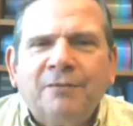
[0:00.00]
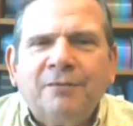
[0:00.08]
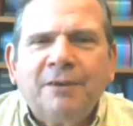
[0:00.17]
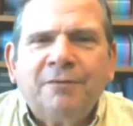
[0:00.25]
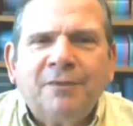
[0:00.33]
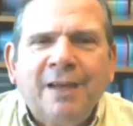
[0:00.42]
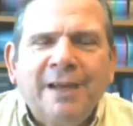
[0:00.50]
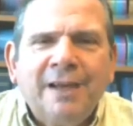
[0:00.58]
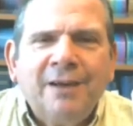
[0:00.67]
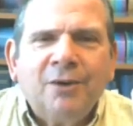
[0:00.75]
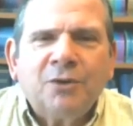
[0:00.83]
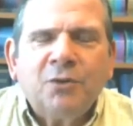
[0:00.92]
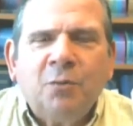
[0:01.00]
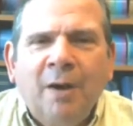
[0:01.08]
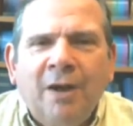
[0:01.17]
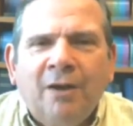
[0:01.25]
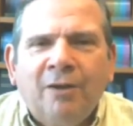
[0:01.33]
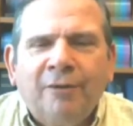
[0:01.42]
15 or
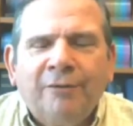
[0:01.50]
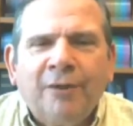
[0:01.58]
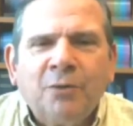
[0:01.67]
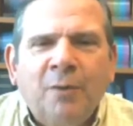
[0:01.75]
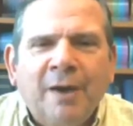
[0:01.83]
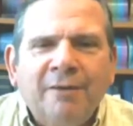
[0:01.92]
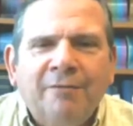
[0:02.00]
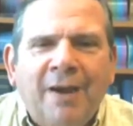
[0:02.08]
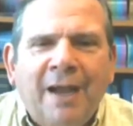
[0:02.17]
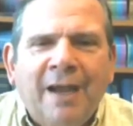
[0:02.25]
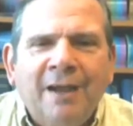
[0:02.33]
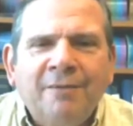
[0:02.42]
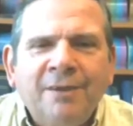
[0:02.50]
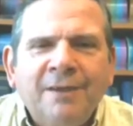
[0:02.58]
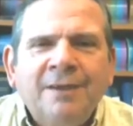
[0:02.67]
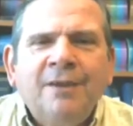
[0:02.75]
12 or 25.